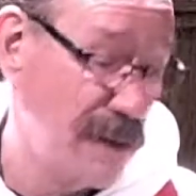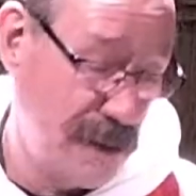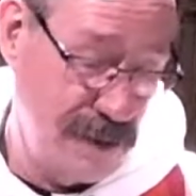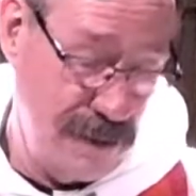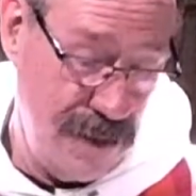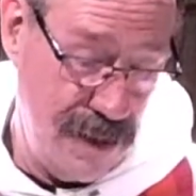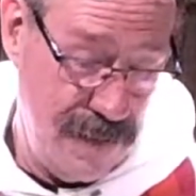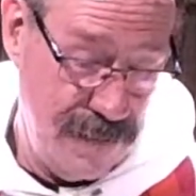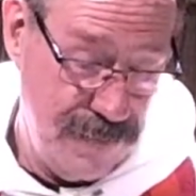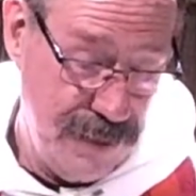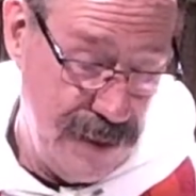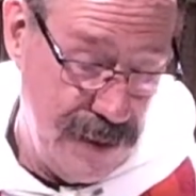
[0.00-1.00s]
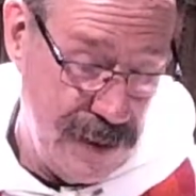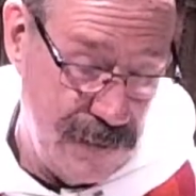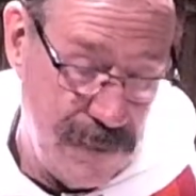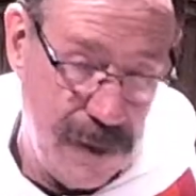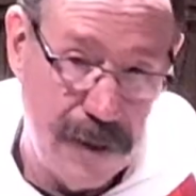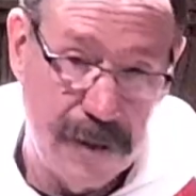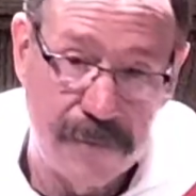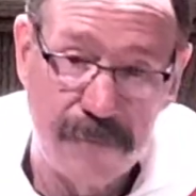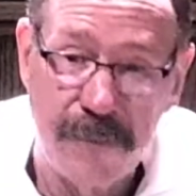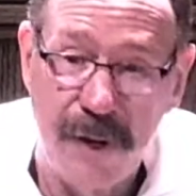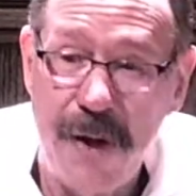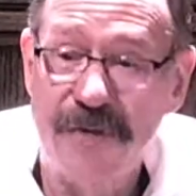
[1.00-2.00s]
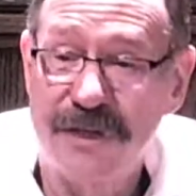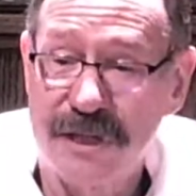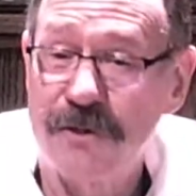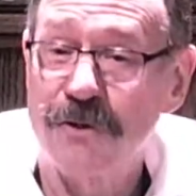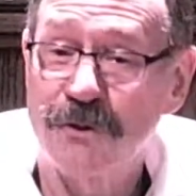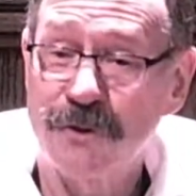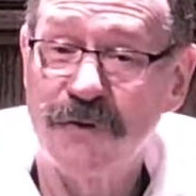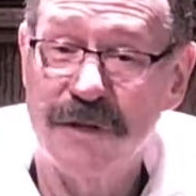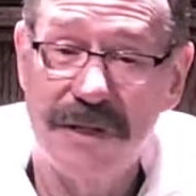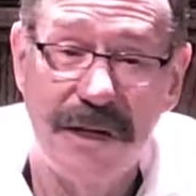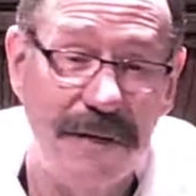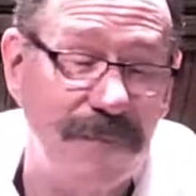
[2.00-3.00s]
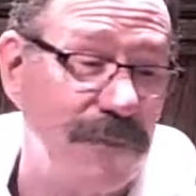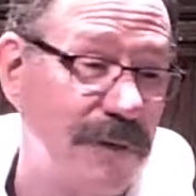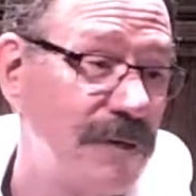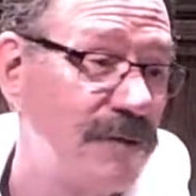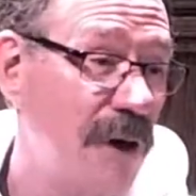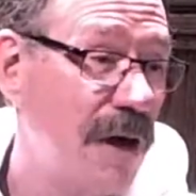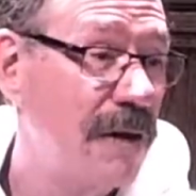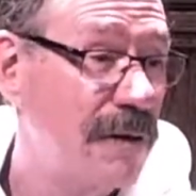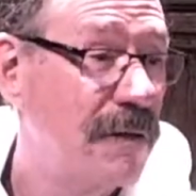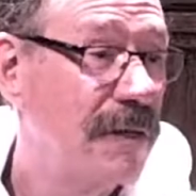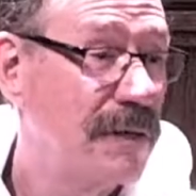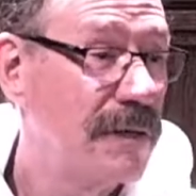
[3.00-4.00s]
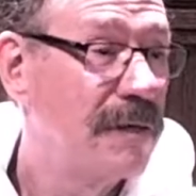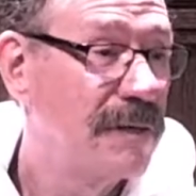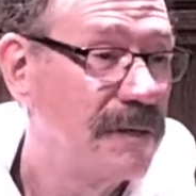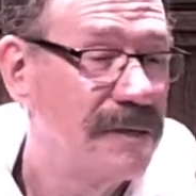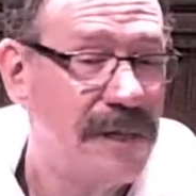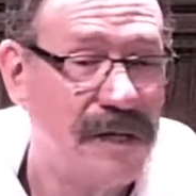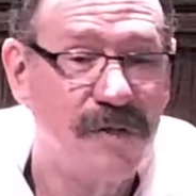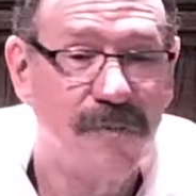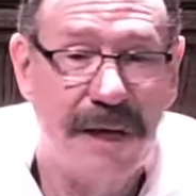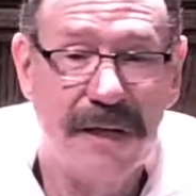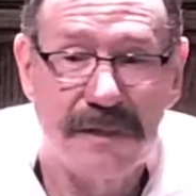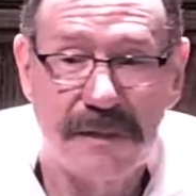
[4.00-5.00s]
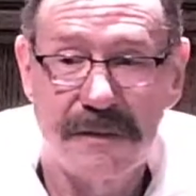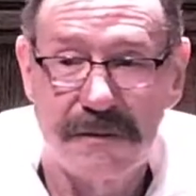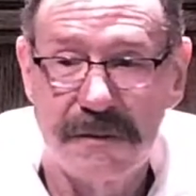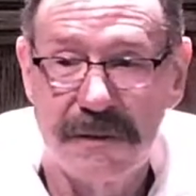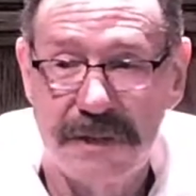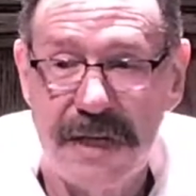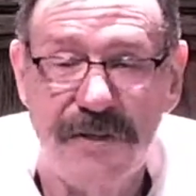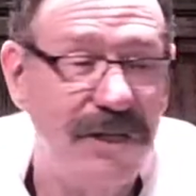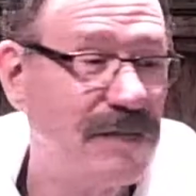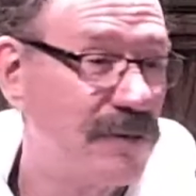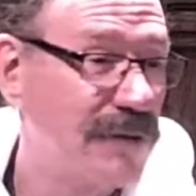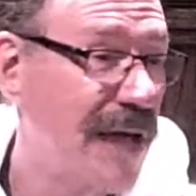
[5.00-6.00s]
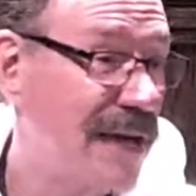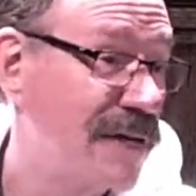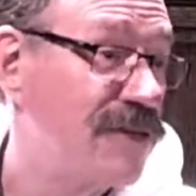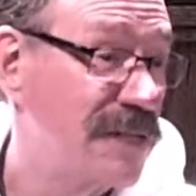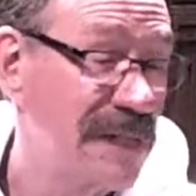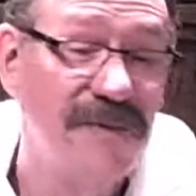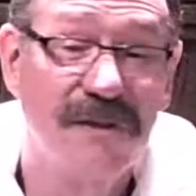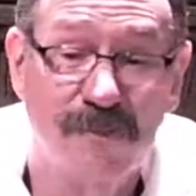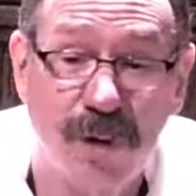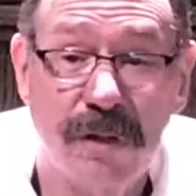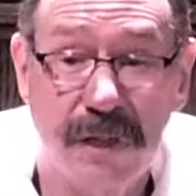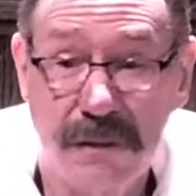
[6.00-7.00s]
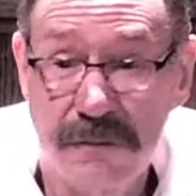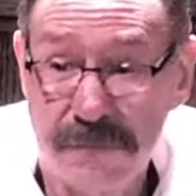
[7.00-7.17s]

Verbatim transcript: And um, our, my wife's sister, who's visiting, her daughter touched base to say she's okay because she lives in Brooklyn.